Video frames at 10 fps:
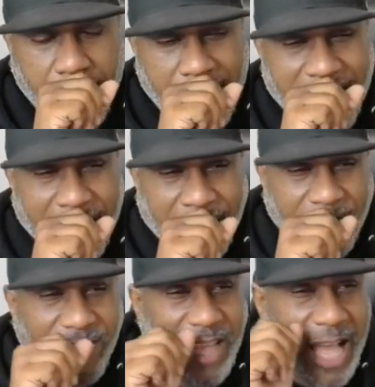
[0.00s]
I
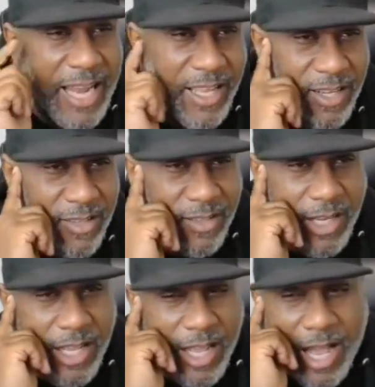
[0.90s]
decided
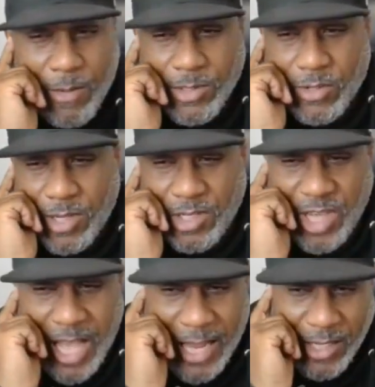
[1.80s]
I was going to
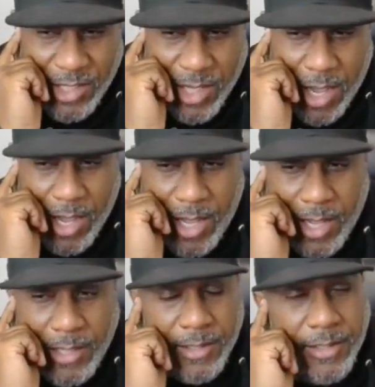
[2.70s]
challenge God